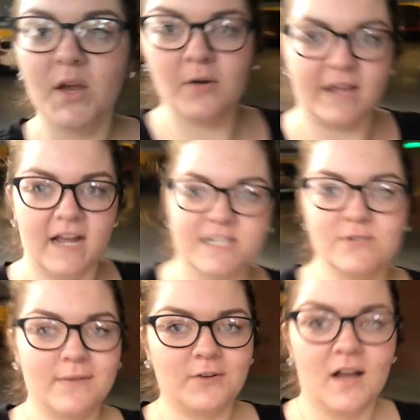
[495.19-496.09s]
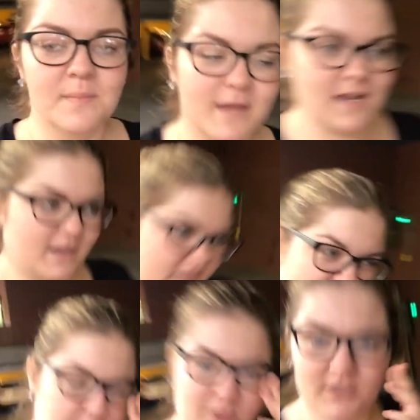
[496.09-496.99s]
Okay guys, so I forgot my
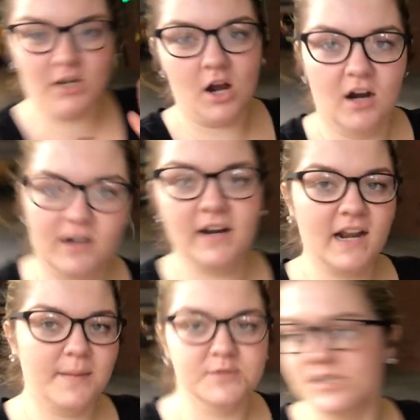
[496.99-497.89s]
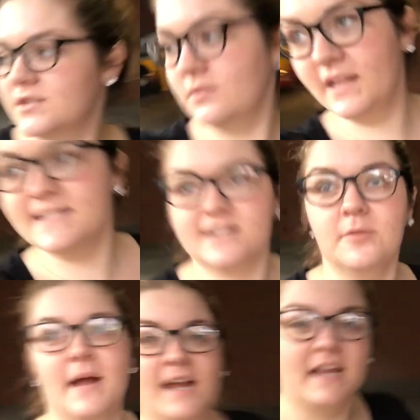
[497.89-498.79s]
camera in the car and I'm just too lazy to
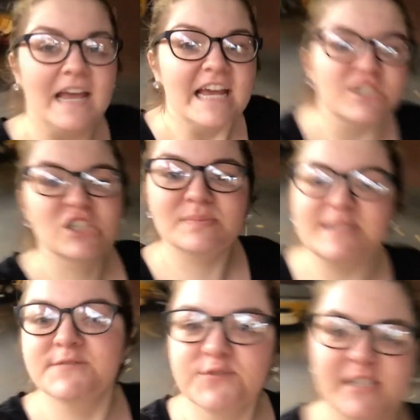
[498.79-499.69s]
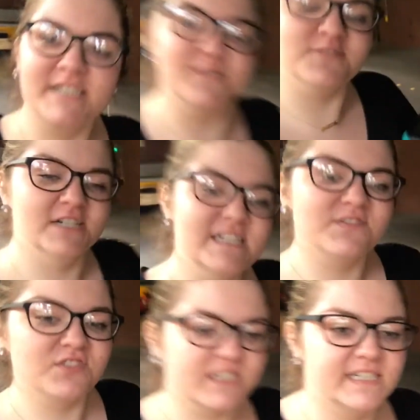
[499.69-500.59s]
go back. It took me friggin'
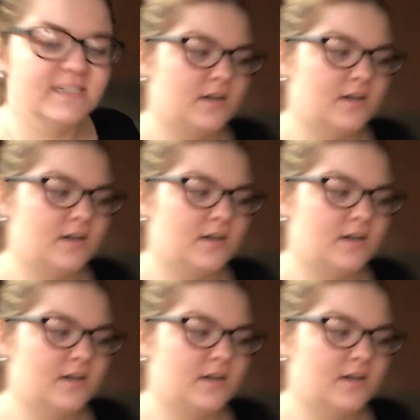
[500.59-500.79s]
forever to get